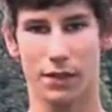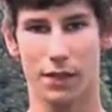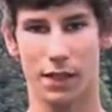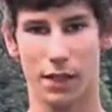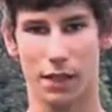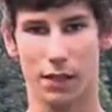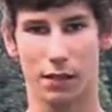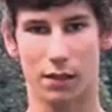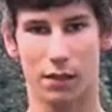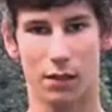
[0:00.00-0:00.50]

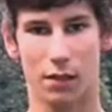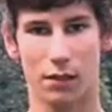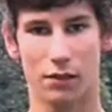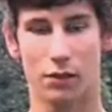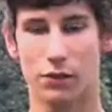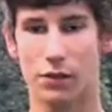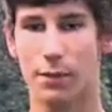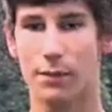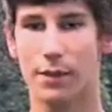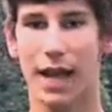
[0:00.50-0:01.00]
sea,
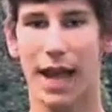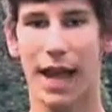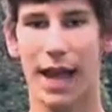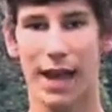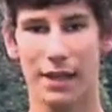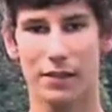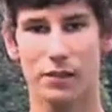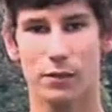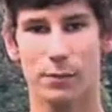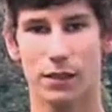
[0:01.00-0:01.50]
so something
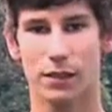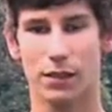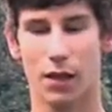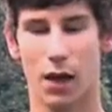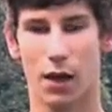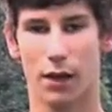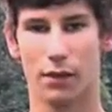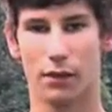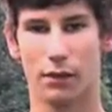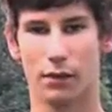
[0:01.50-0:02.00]
has to be
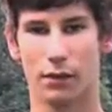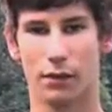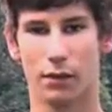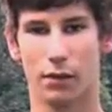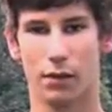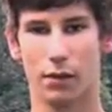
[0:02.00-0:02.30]
done.